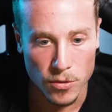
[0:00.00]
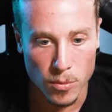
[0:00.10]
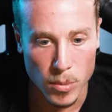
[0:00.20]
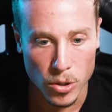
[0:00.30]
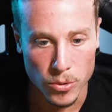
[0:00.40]
also
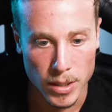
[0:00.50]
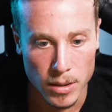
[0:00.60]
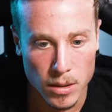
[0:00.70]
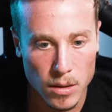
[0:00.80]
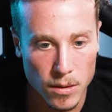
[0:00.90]

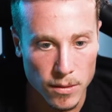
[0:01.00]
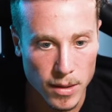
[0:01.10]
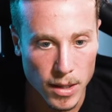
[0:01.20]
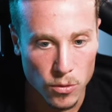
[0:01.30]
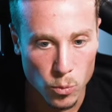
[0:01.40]
modeling
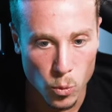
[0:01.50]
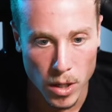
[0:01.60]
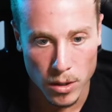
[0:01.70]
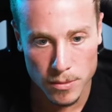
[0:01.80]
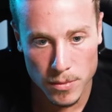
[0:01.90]
Z as
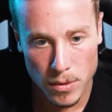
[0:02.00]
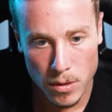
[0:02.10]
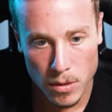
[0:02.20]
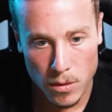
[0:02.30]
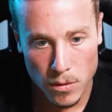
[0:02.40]
well.
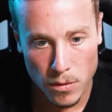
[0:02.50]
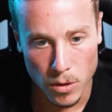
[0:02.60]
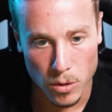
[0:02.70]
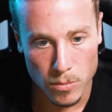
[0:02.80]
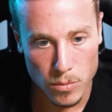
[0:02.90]

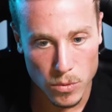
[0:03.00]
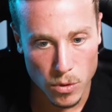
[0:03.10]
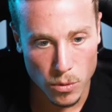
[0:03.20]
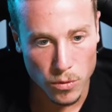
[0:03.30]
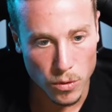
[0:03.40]
So
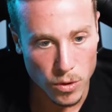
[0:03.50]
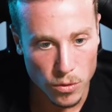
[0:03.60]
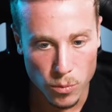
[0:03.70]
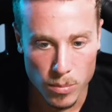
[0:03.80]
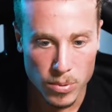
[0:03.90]
those are the
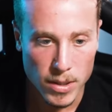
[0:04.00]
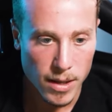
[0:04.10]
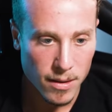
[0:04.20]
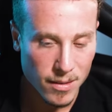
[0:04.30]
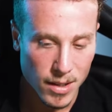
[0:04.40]
3
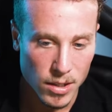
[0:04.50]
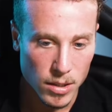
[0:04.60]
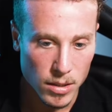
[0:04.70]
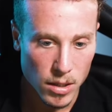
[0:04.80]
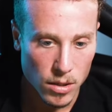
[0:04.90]
plays
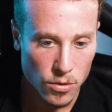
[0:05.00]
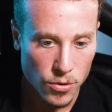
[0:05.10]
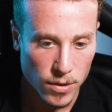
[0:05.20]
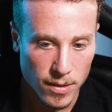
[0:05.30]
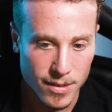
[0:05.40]
and
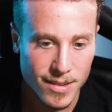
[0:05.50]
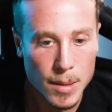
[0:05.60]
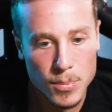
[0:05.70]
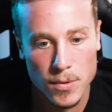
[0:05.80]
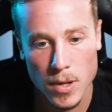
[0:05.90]
tricks and
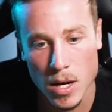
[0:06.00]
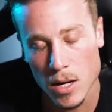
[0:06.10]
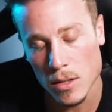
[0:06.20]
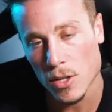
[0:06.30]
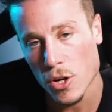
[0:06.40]
tips
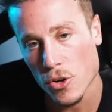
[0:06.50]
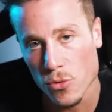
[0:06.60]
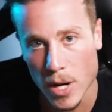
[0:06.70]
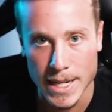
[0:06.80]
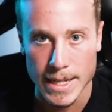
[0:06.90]
on
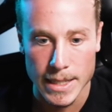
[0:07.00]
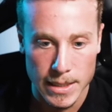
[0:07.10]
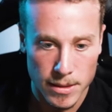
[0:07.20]
Train.